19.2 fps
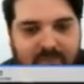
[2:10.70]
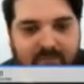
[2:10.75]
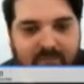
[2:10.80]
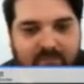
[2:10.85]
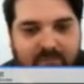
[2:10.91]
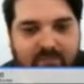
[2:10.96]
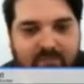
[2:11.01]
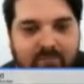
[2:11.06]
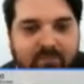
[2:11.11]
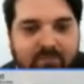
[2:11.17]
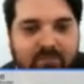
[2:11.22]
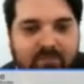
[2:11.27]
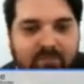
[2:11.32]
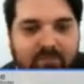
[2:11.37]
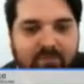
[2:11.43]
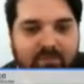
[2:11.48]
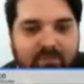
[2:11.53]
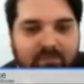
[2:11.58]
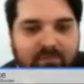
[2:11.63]

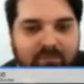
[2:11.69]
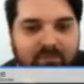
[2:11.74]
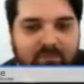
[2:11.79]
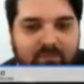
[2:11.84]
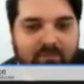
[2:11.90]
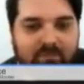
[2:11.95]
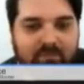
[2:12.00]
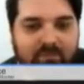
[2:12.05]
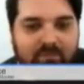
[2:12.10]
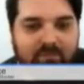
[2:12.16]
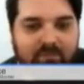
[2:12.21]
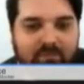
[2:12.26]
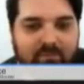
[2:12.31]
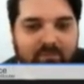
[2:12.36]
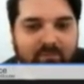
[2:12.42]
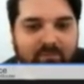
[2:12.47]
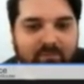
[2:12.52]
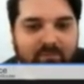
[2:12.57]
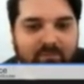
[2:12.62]

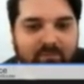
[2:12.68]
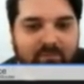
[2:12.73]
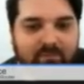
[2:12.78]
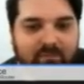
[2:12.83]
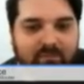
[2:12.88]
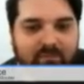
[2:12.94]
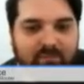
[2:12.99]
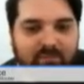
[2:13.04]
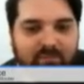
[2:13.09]
(silent)